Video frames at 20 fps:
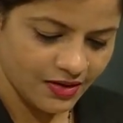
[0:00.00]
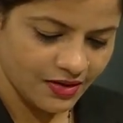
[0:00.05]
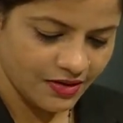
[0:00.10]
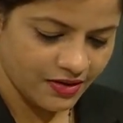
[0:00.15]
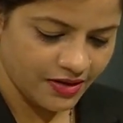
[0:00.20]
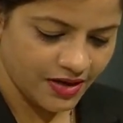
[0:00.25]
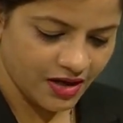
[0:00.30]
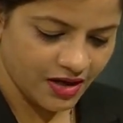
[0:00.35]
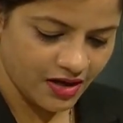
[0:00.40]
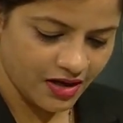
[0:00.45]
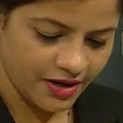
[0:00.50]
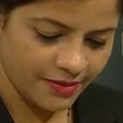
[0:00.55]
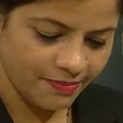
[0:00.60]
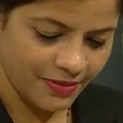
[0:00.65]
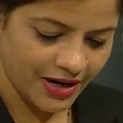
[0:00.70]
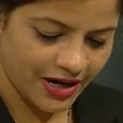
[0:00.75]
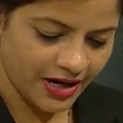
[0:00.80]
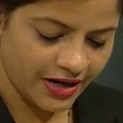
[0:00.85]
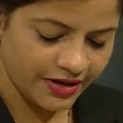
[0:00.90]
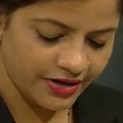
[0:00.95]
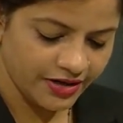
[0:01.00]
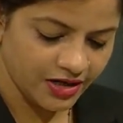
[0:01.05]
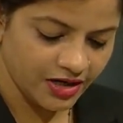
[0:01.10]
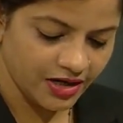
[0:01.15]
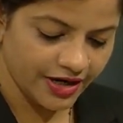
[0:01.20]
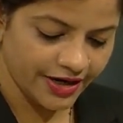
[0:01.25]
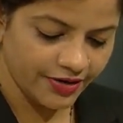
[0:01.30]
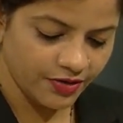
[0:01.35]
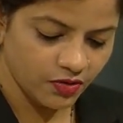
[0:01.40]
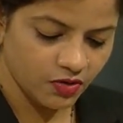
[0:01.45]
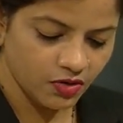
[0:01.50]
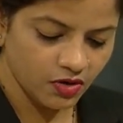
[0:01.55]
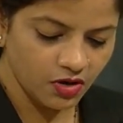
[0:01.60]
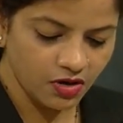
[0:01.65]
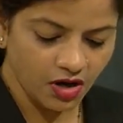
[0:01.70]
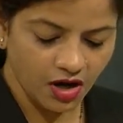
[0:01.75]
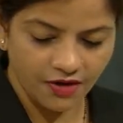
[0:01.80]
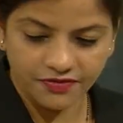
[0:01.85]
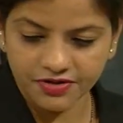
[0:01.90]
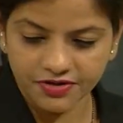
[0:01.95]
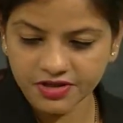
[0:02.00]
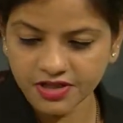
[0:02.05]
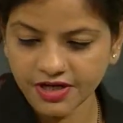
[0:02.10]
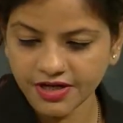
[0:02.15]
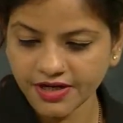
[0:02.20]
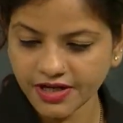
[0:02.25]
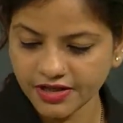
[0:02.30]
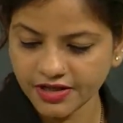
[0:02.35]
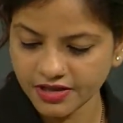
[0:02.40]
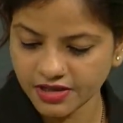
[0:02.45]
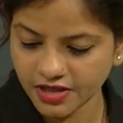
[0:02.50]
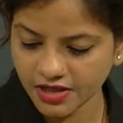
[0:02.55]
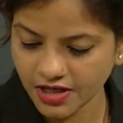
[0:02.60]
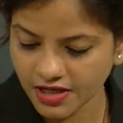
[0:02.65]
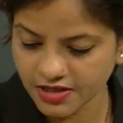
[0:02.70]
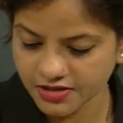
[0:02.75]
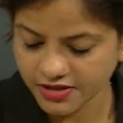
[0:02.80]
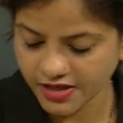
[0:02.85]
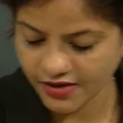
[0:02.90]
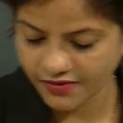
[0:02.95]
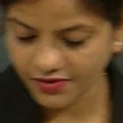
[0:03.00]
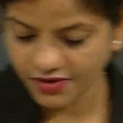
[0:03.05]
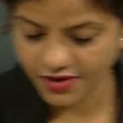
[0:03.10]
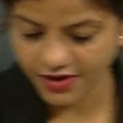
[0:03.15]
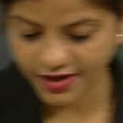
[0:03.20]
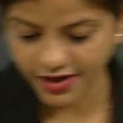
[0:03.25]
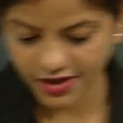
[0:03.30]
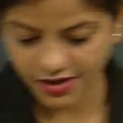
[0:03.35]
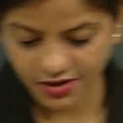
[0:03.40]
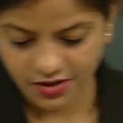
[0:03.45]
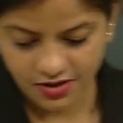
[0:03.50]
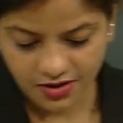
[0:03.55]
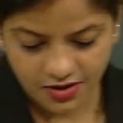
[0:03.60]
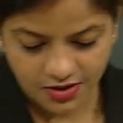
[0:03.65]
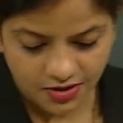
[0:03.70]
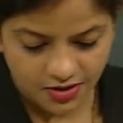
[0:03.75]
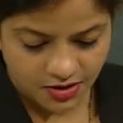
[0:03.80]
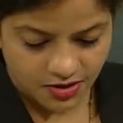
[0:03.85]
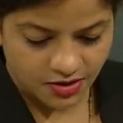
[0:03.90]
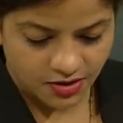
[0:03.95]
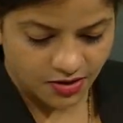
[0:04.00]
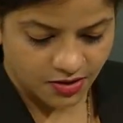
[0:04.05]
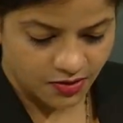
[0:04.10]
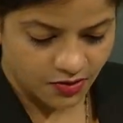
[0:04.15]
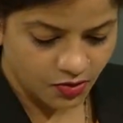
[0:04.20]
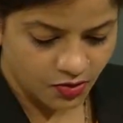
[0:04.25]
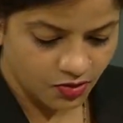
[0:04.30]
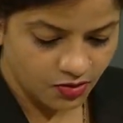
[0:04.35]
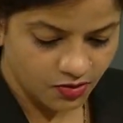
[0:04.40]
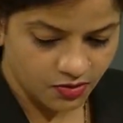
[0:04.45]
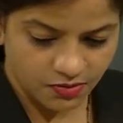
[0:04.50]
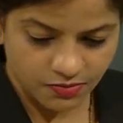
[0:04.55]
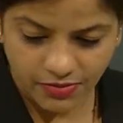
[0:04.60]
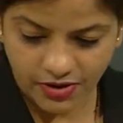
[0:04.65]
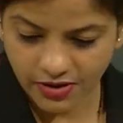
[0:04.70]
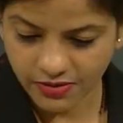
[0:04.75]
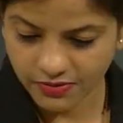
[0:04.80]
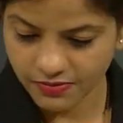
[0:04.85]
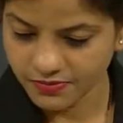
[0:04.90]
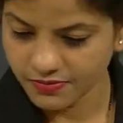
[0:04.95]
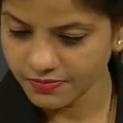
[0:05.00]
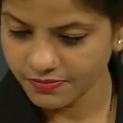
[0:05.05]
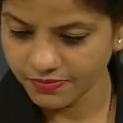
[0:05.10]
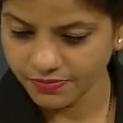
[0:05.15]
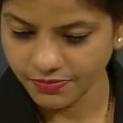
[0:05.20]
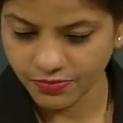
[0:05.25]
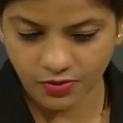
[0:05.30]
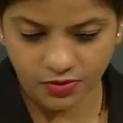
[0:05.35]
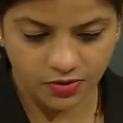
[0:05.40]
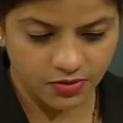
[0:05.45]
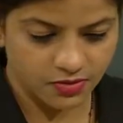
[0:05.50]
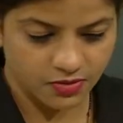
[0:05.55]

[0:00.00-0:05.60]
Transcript: Yeah, I planned till 9 o'clock. After that, 10th class I will take. Go, ba, go.